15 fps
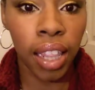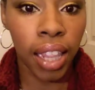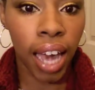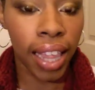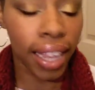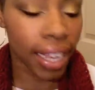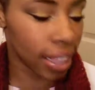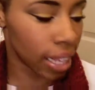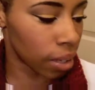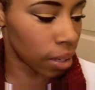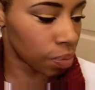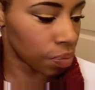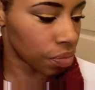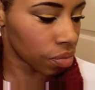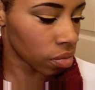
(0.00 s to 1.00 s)
I like that.
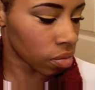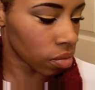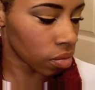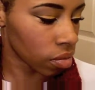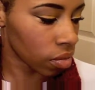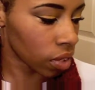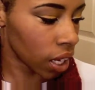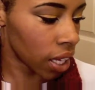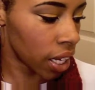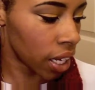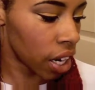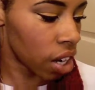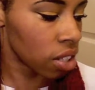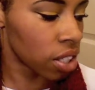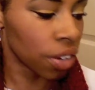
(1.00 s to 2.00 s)
And then
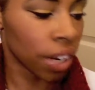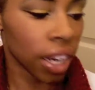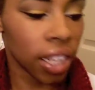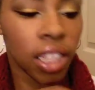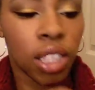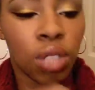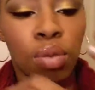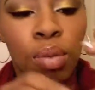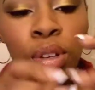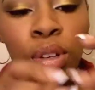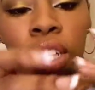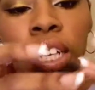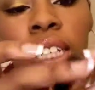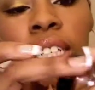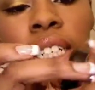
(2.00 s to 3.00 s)
I also got this Rimmel
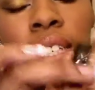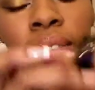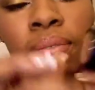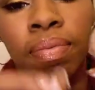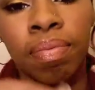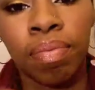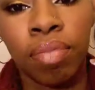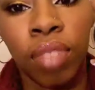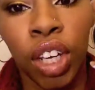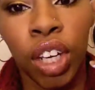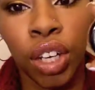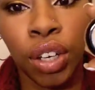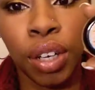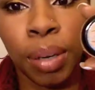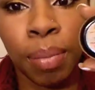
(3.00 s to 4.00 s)
London
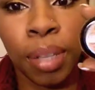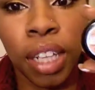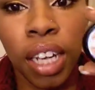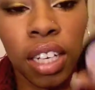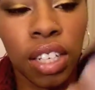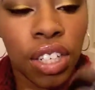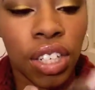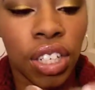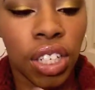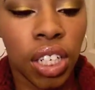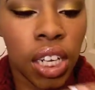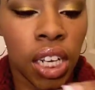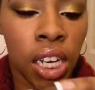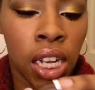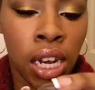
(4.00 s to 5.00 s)
cream blush
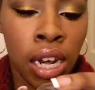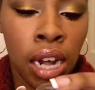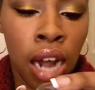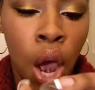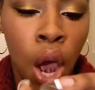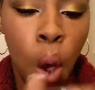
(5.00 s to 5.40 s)
in